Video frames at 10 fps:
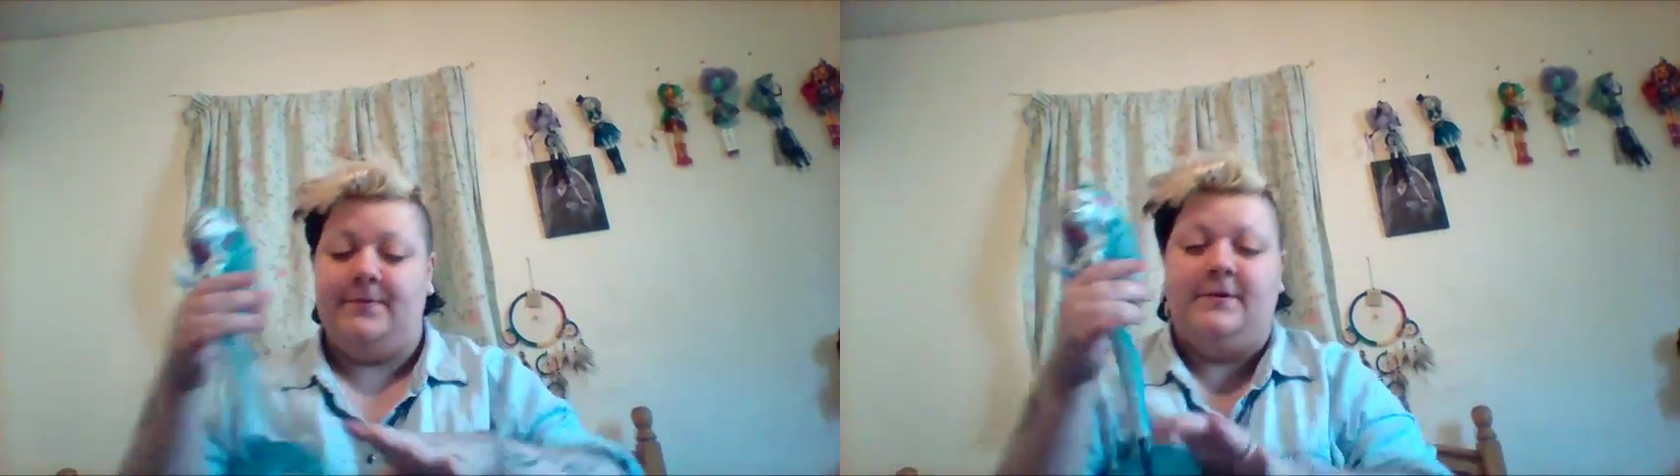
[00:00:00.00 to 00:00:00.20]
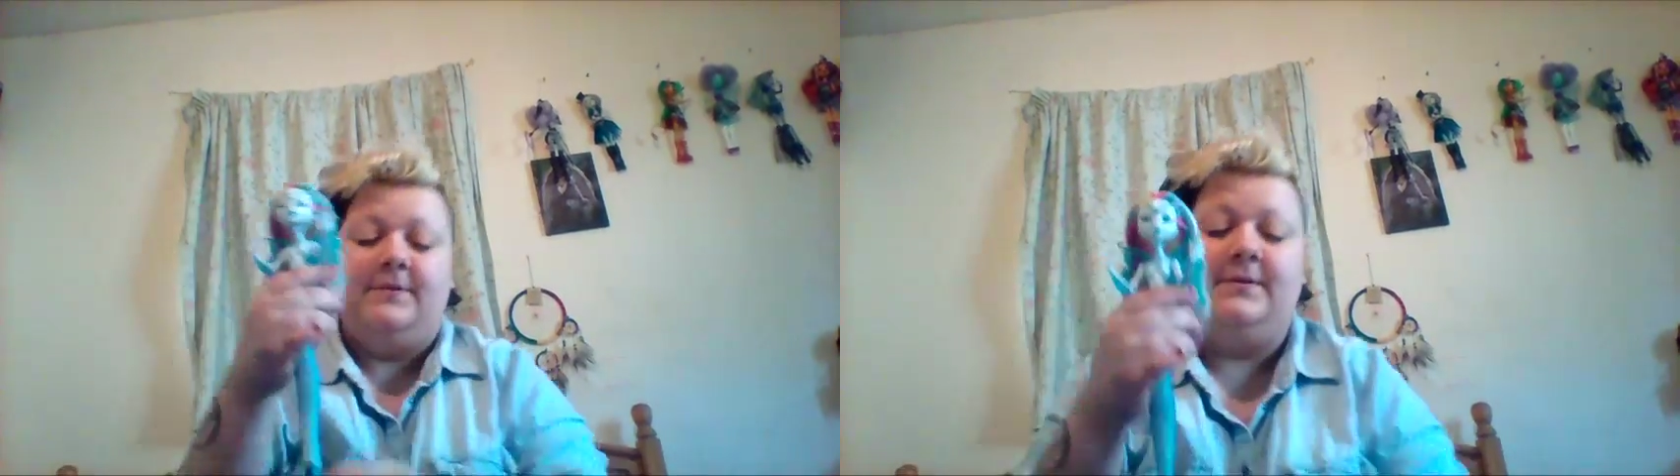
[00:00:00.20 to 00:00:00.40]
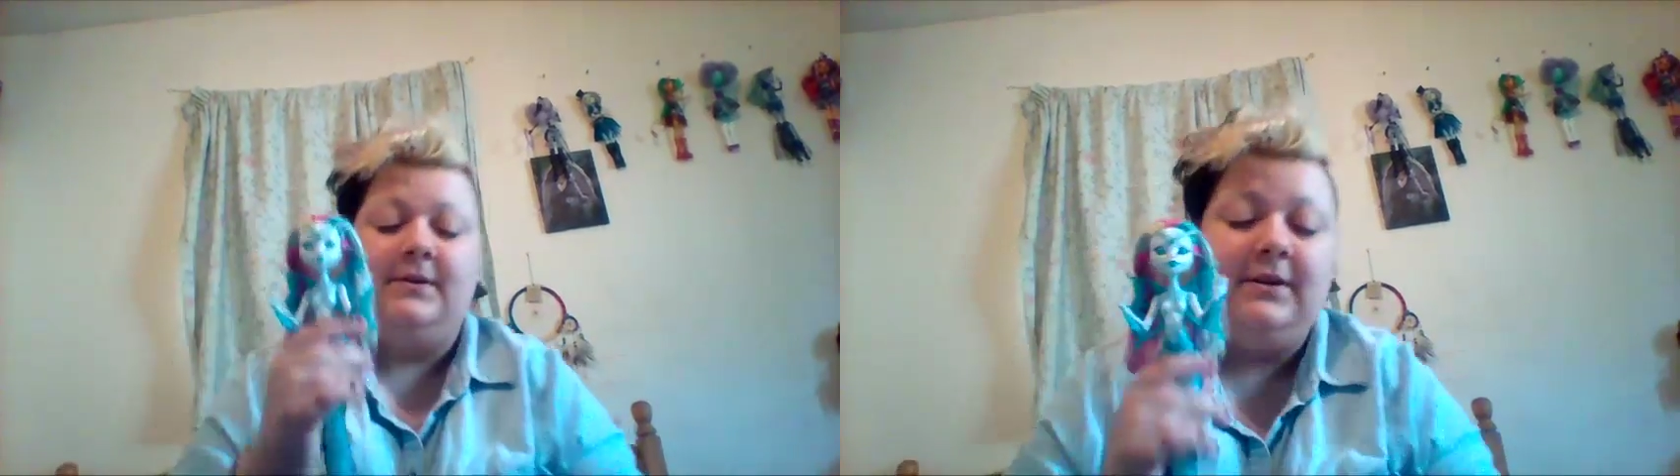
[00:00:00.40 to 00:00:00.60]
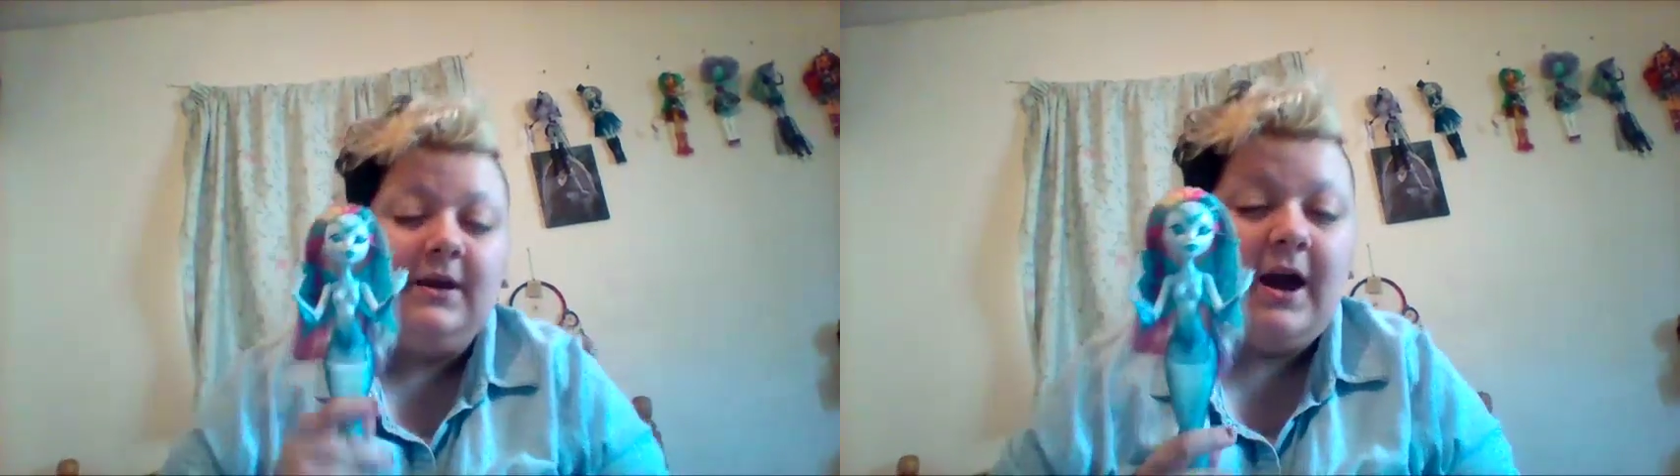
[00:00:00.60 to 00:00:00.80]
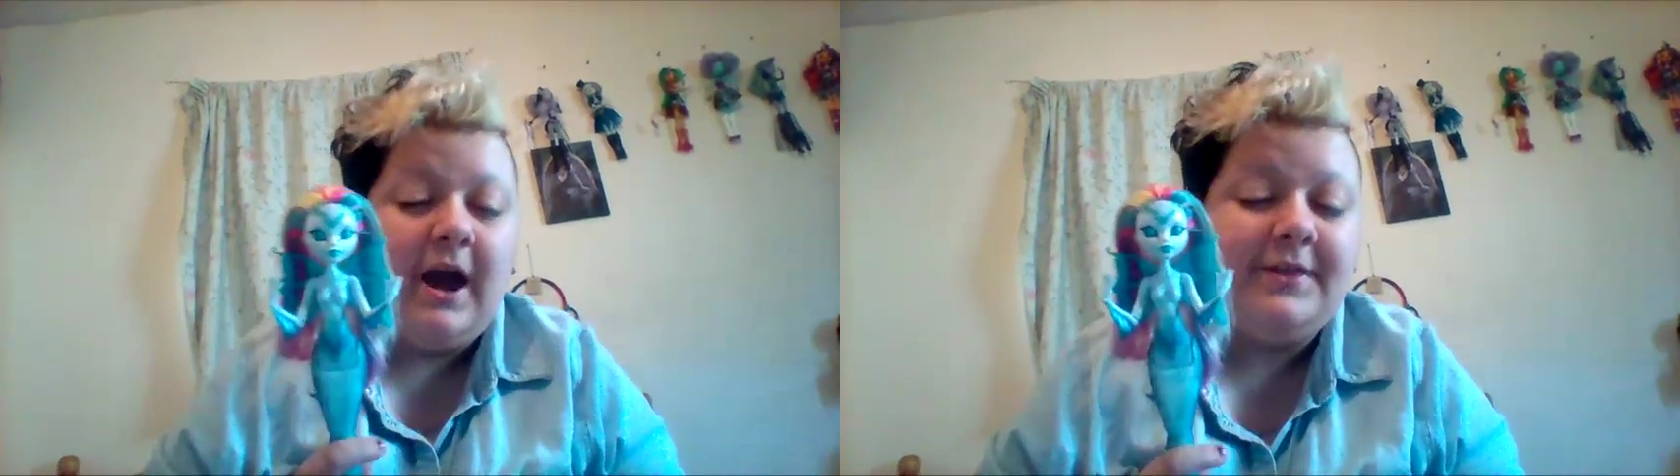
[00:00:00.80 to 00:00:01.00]
But
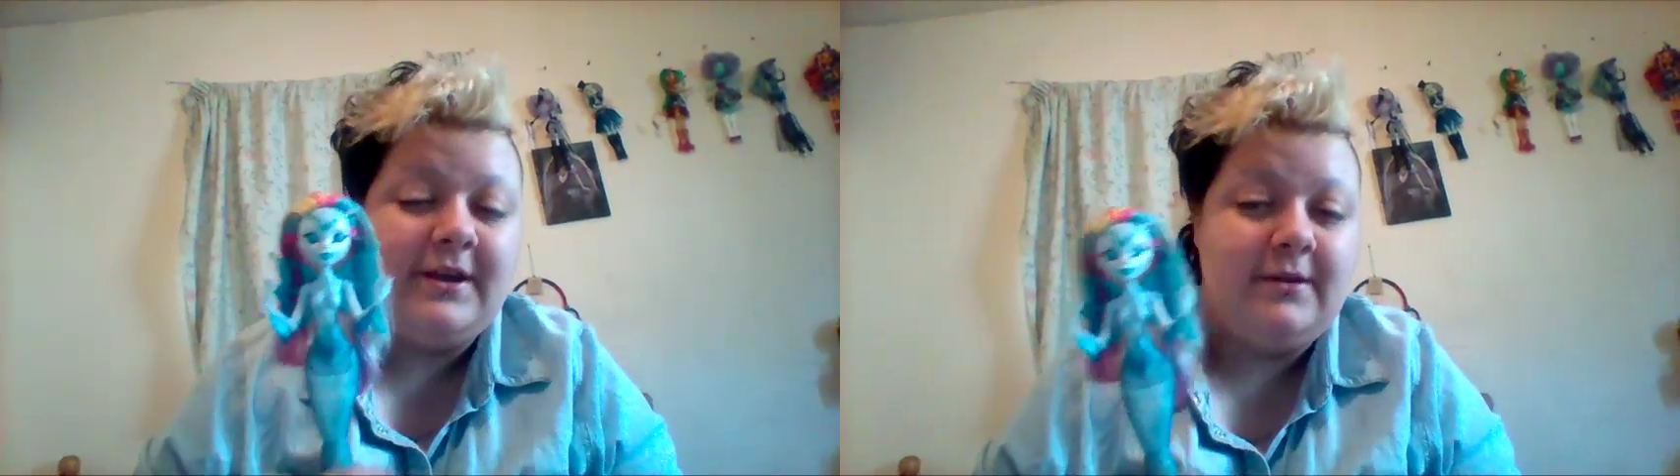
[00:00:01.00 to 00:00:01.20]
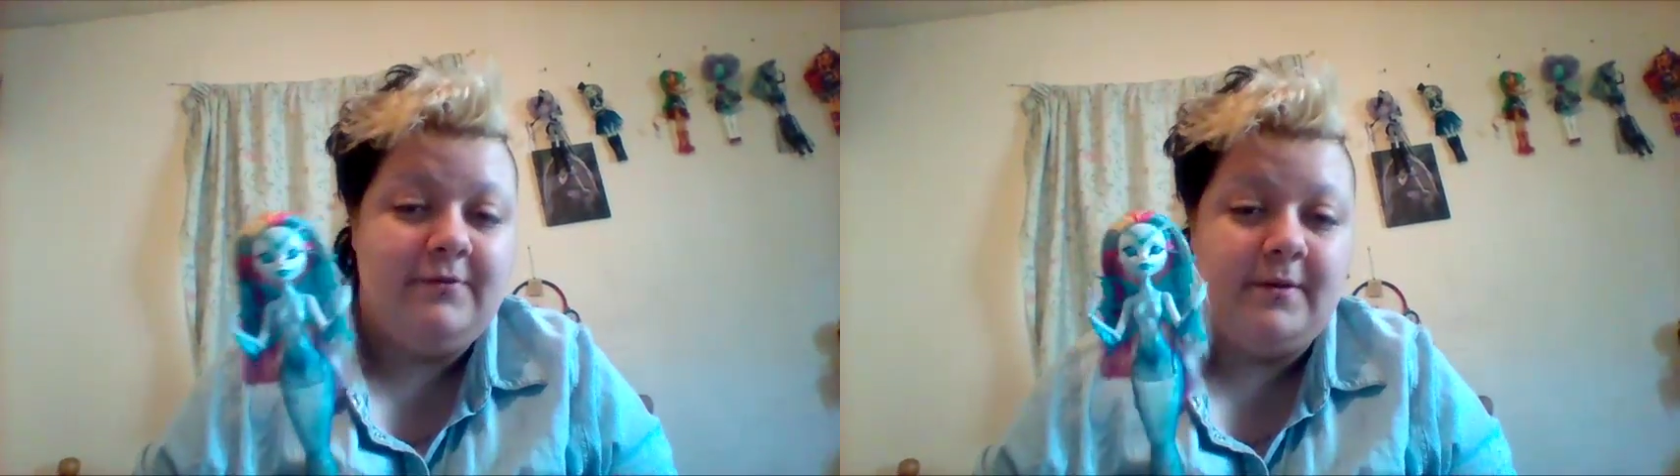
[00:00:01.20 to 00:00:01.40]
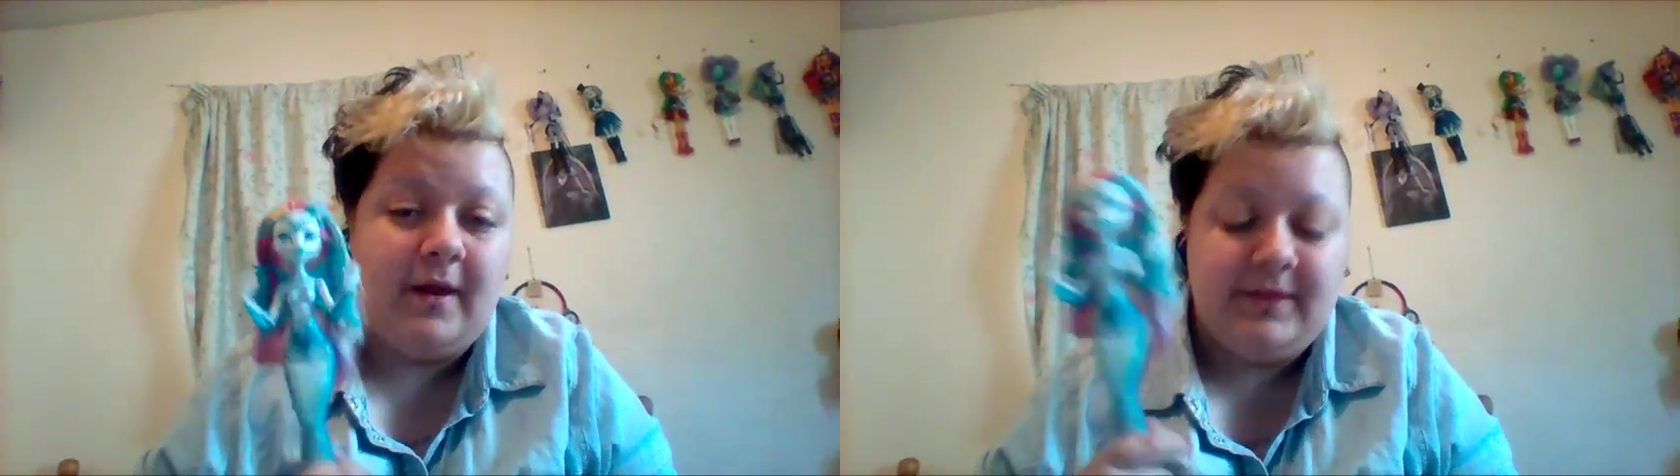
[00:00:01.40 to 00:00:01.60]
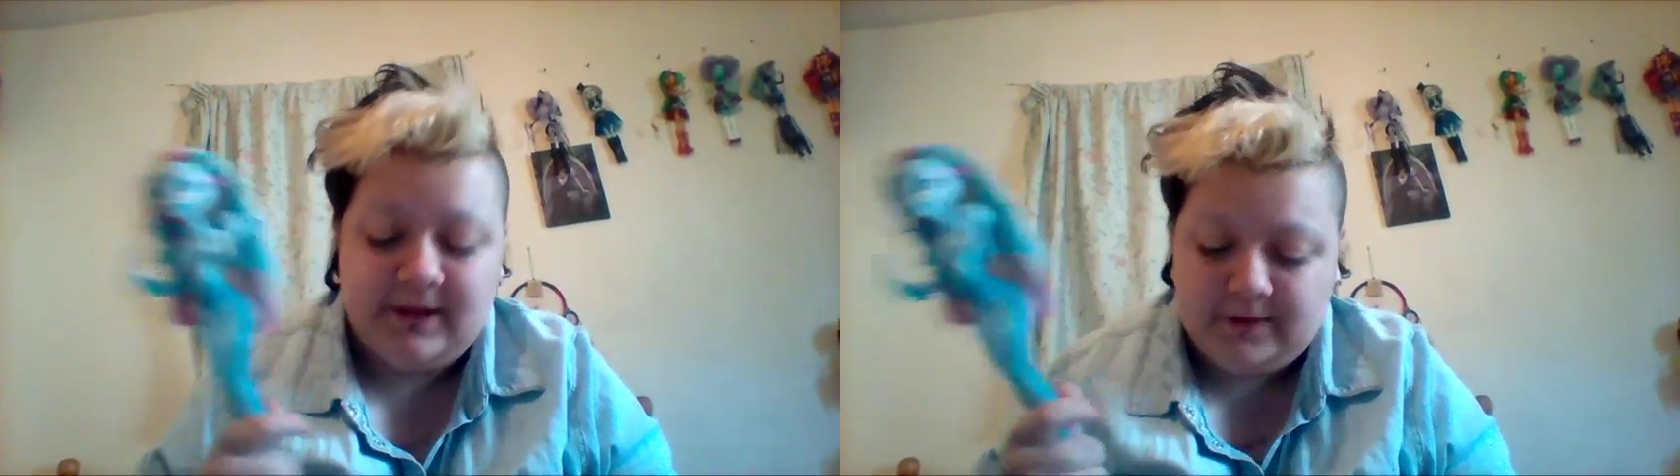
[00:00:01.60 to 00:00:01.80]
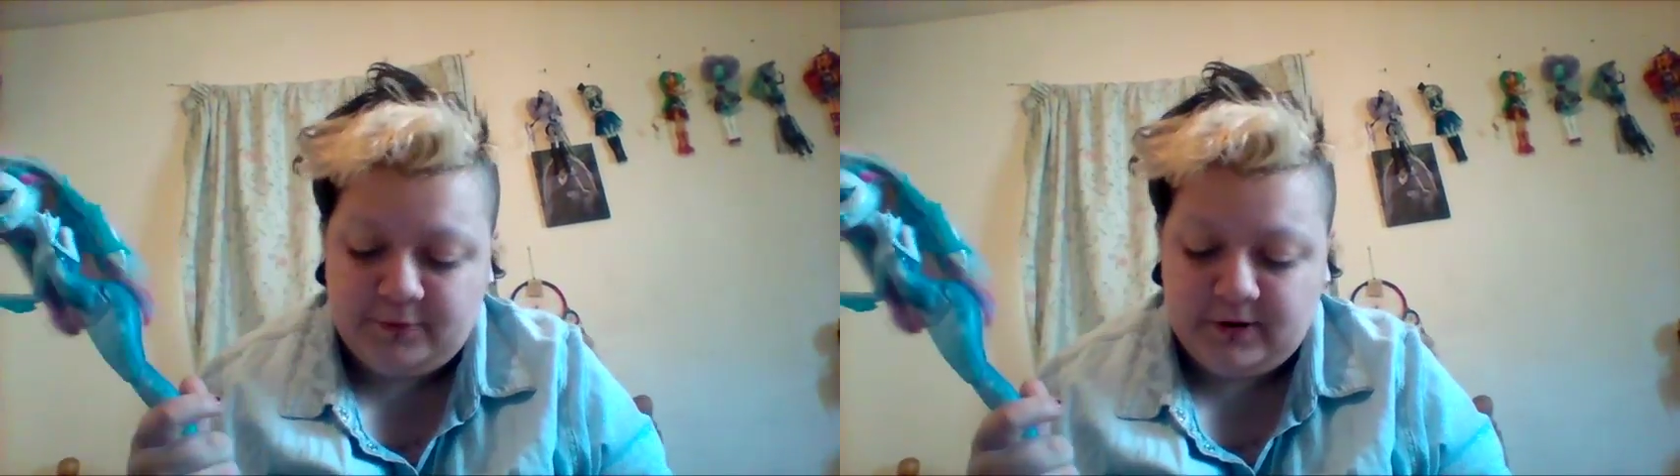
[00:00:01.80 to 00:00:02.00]
I think it's really, I think
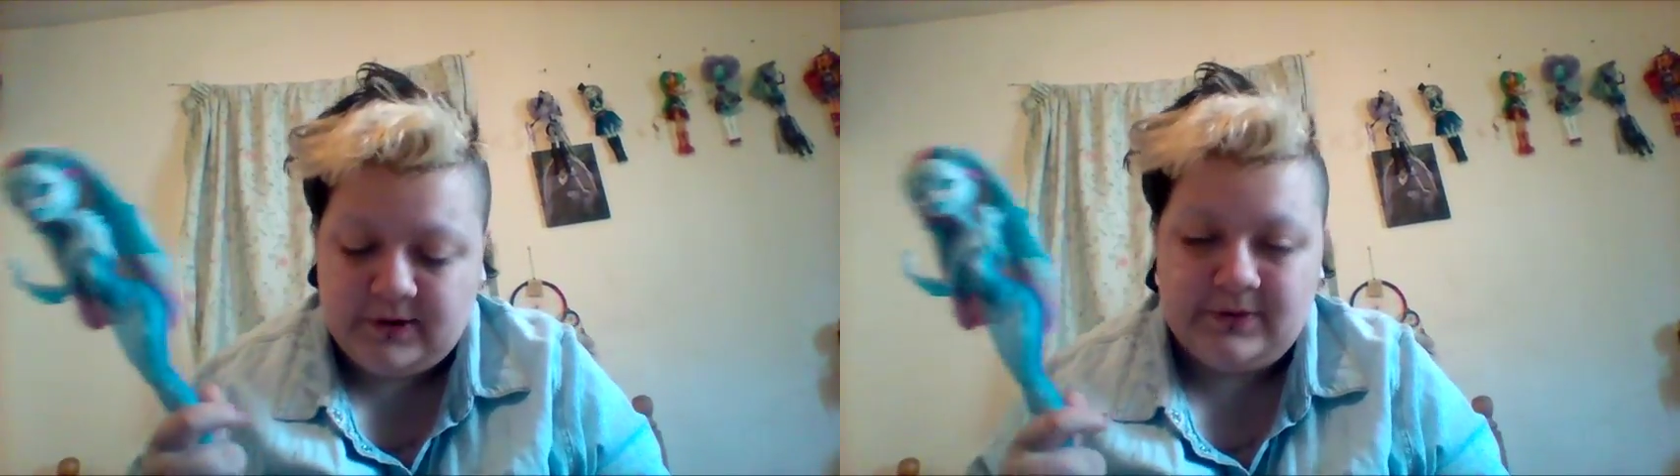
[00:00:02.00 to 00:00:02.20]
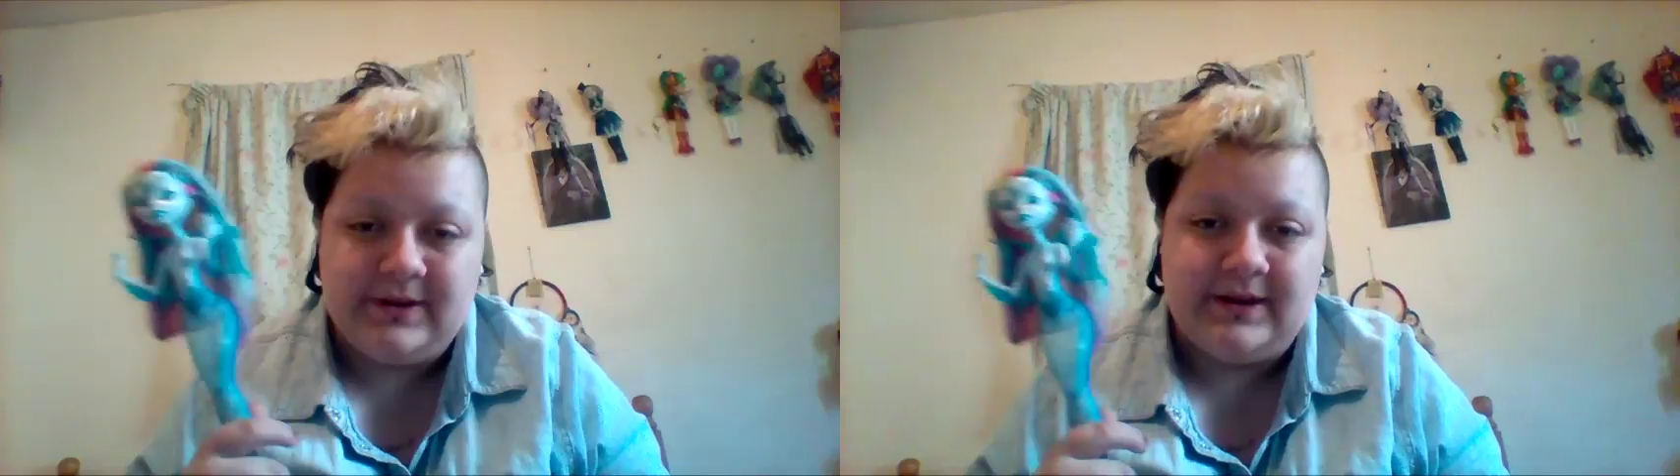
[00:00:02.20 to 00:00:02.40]
it's pretty cool,